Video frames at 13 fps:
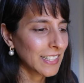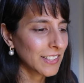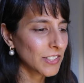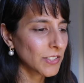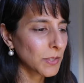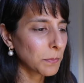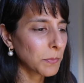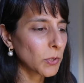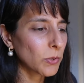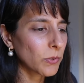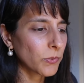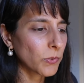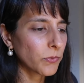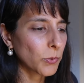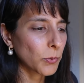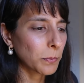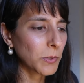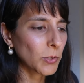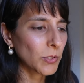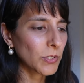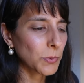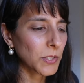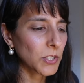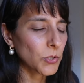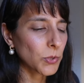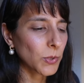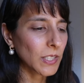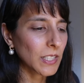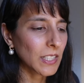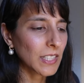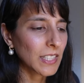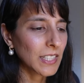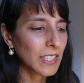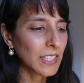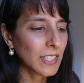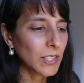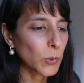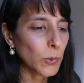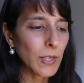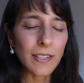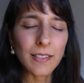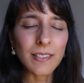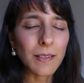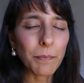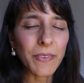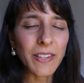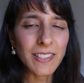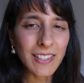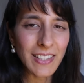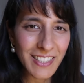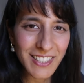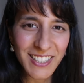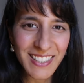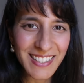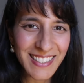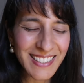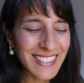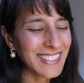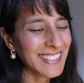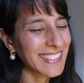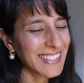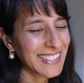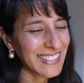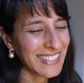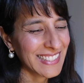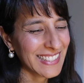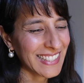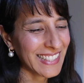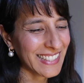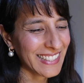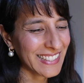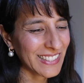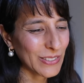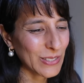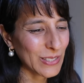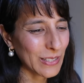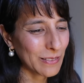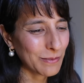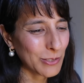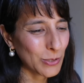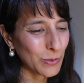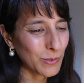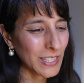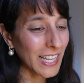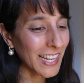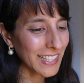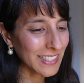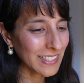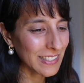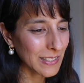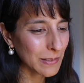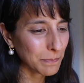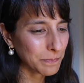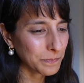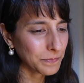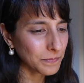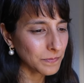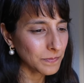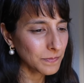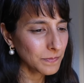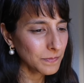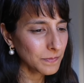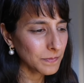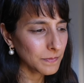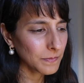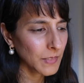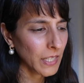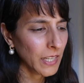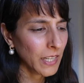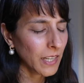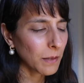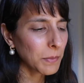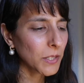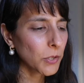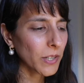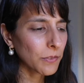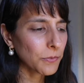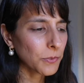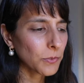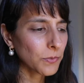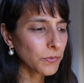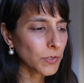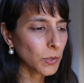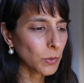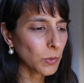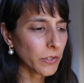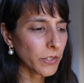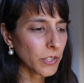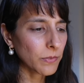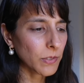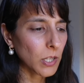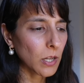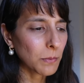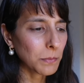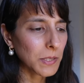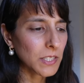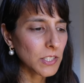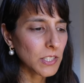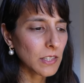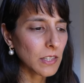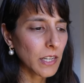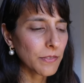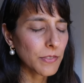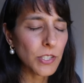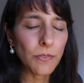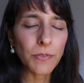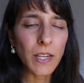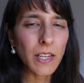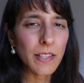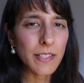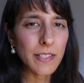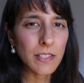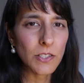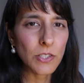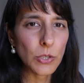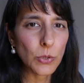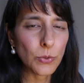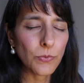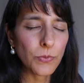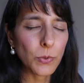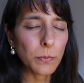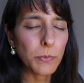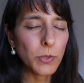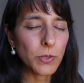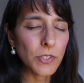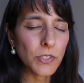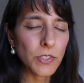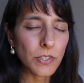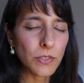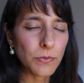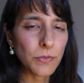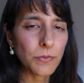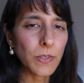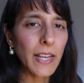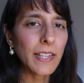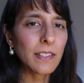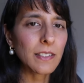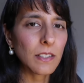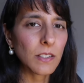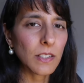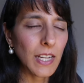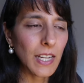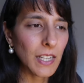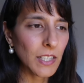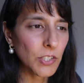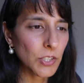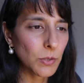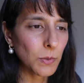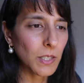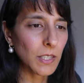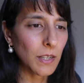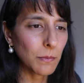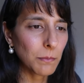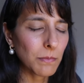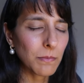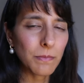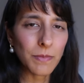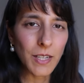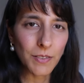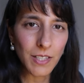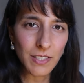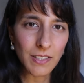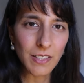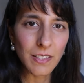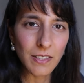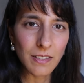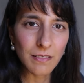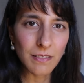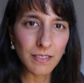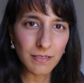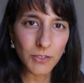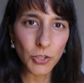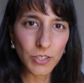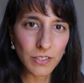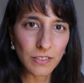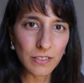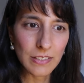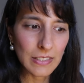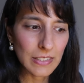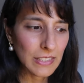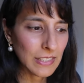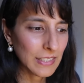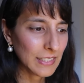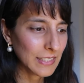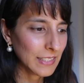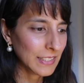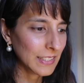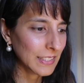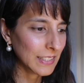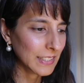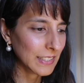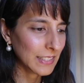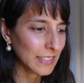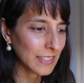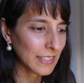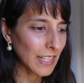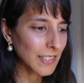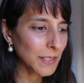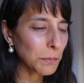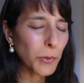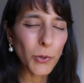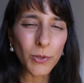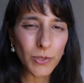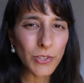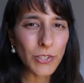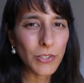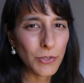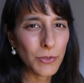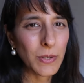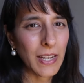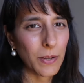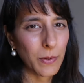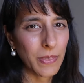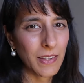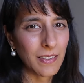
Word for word: This is a beautiful full moon to enjoy cooking something delicious. Uh, it's a good time to relax. And be grateful for all that you've accomplished in life so far. This is just a good full moon to just reflect on, hey, do you know what? I'm, I've actually done good. That's important to do now and